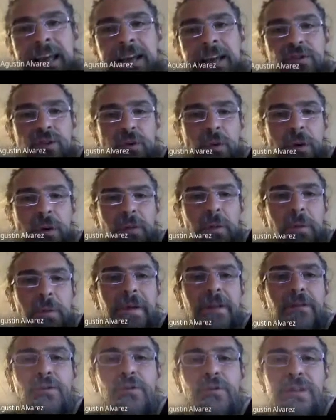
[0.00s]
so what we
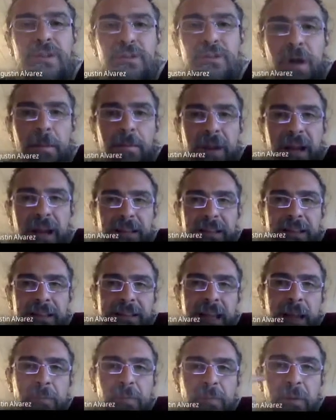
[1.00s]
will do is to apply
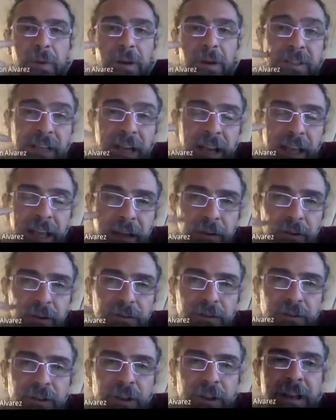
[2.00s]
these time reversal
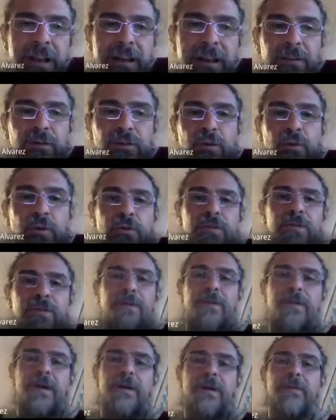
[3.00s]
echoes to
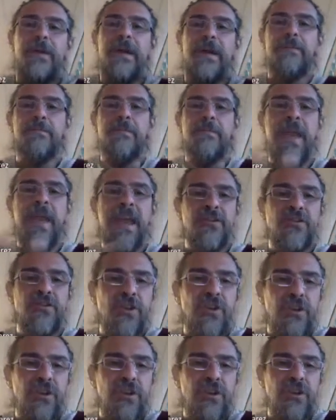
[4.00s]
measure
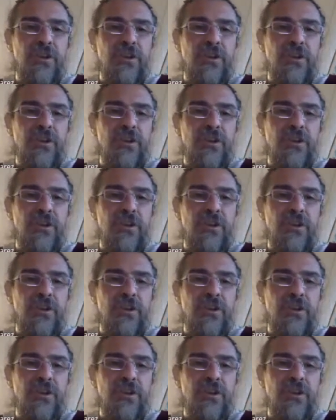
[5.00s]
this